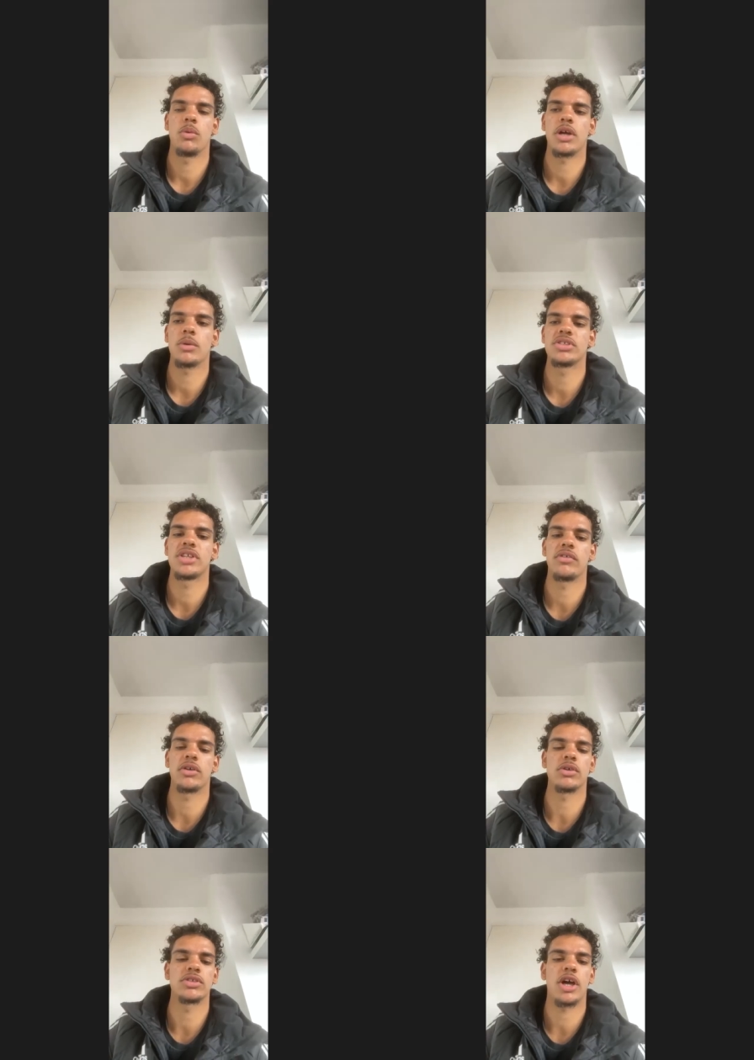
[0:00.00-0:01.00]
when I was seven,
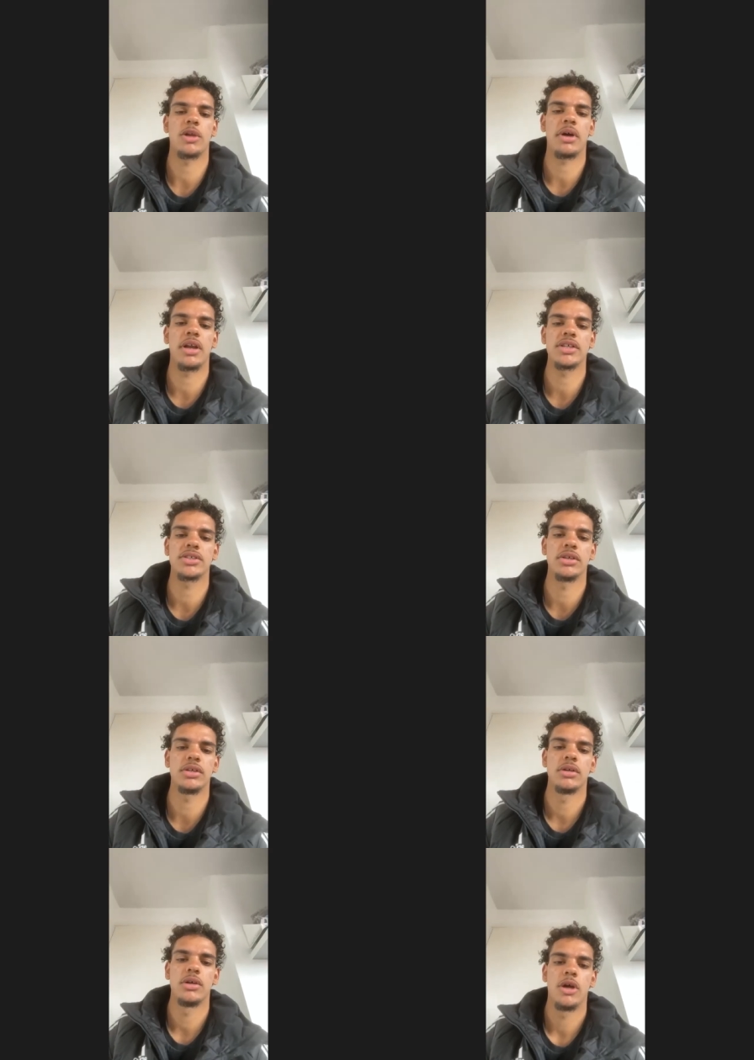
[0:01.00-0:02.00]
I got scouted by
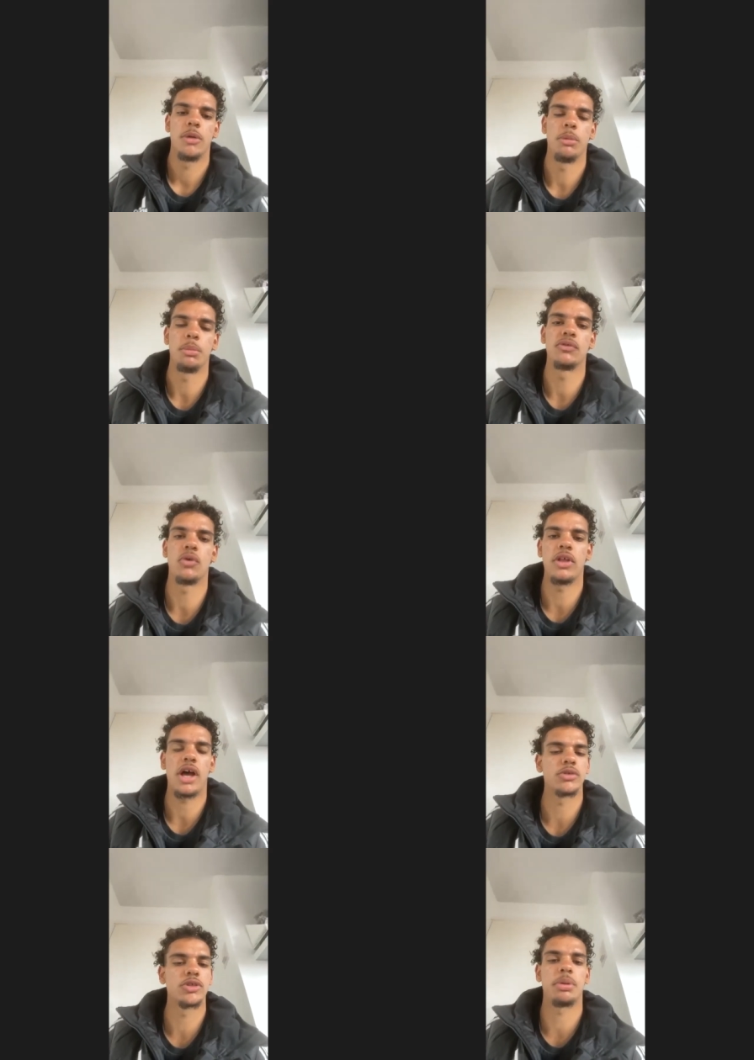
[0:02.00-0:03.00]
Leicester, but before that,
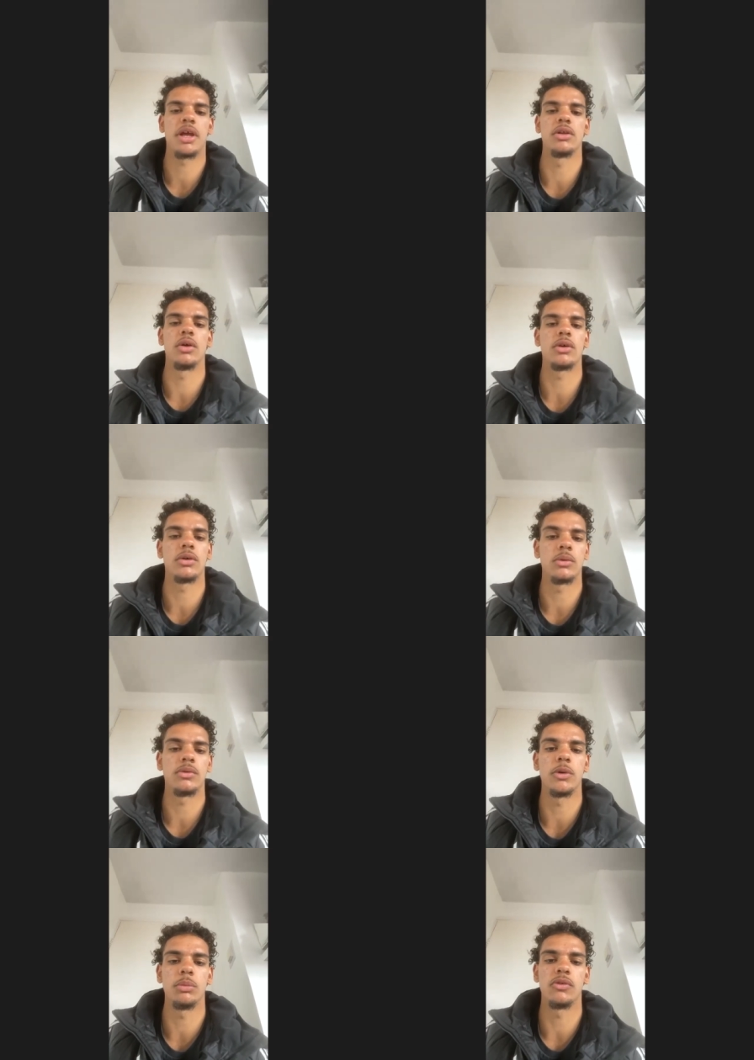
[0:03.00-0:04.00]
I was just playing local
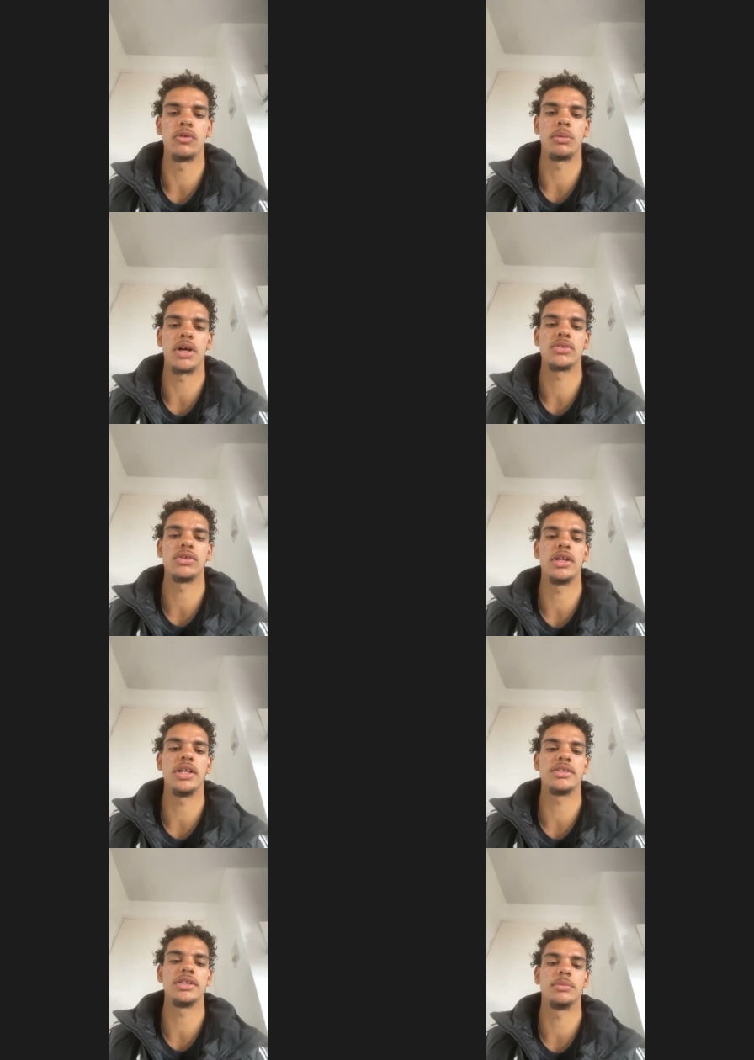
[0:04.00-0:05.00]
football for my Sunday
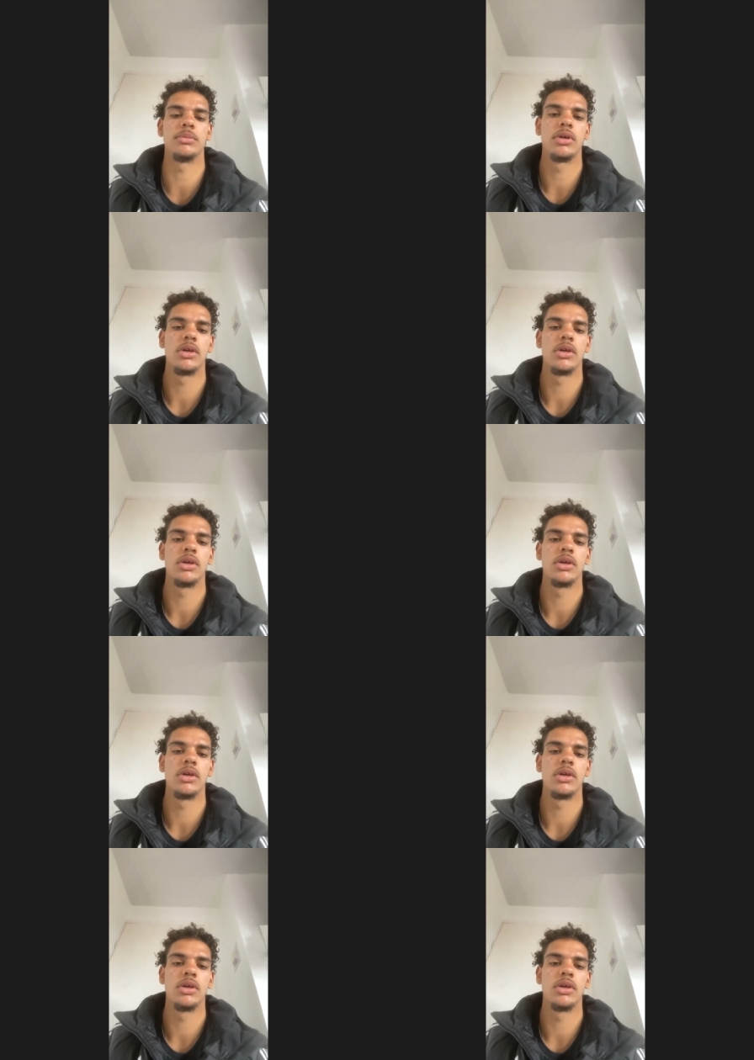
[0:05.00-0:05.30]
league team.